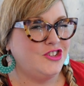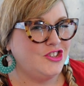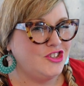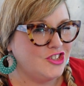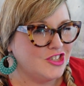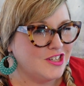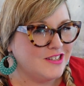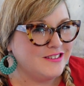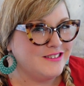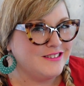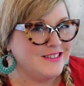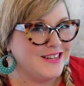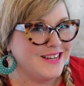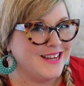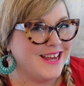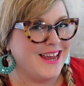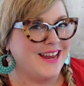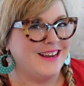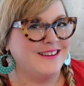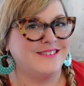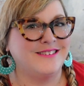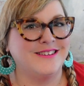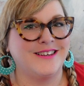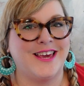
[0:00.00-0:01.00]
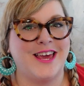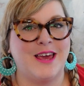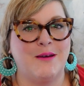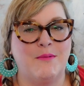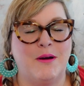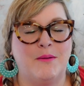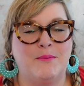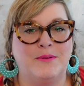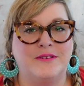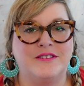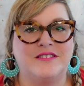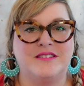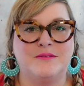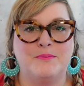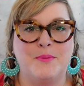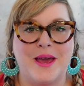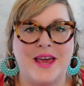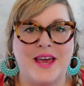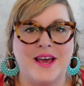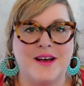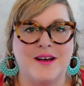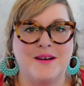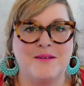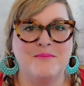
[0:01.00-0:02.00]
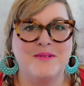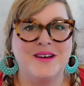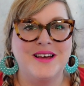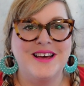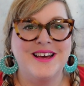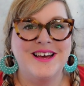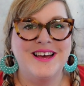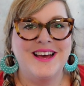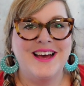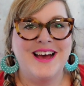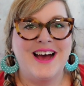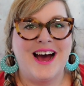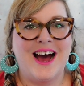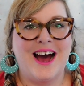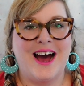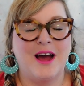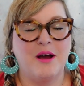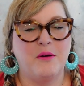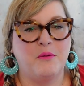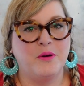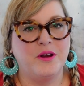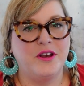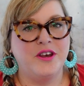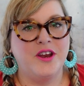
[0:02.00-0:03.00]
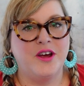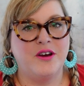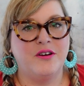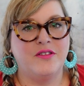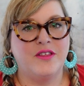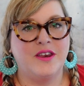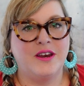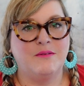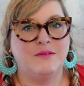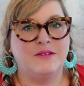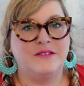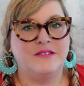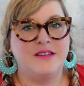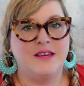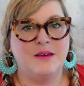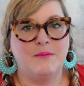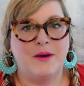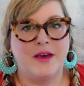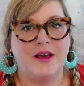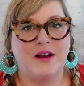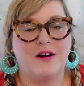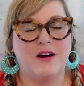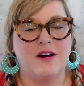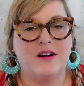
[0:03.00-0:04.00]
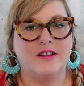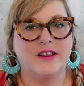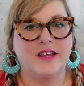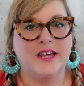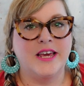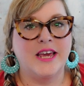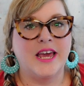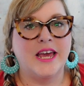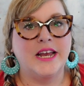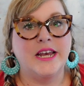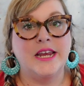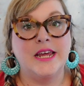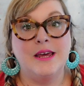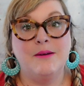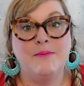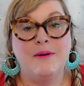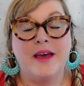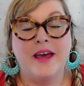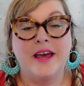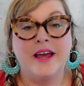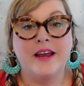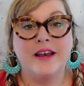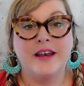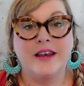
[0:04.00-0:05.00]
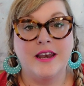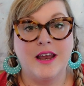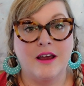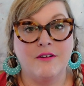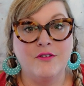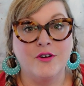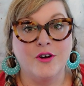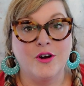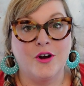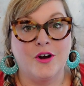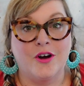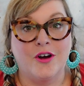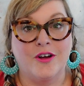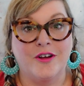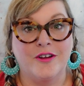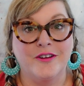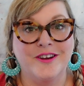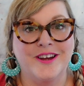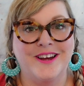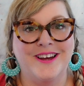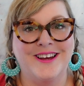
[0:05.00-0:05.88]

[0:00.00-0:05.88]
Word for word: just in case it came up as spam. I would know that it was eBay calling and eBay never called.